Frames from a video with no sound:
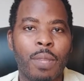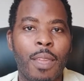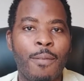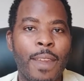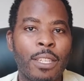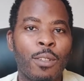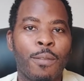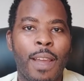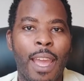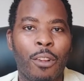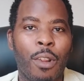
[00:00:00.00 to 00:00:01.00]
The effects of
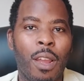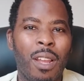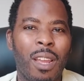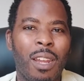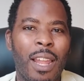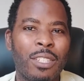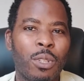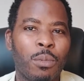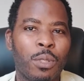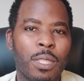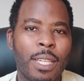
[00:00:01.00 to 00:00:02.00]
Viagra can last
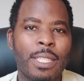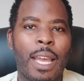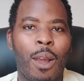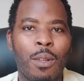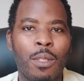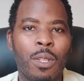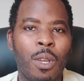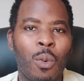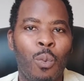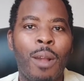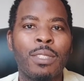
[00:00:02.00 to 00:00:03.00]
up to 6 hours,
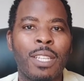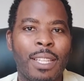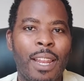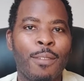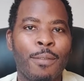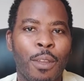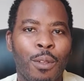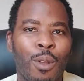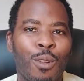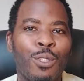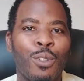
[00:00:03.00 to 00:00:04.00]
while
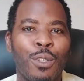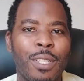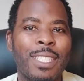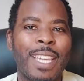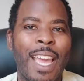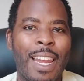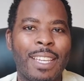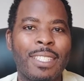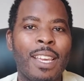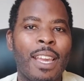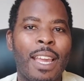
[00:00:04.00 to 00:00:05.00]
Tadalafil, also known as Cialis,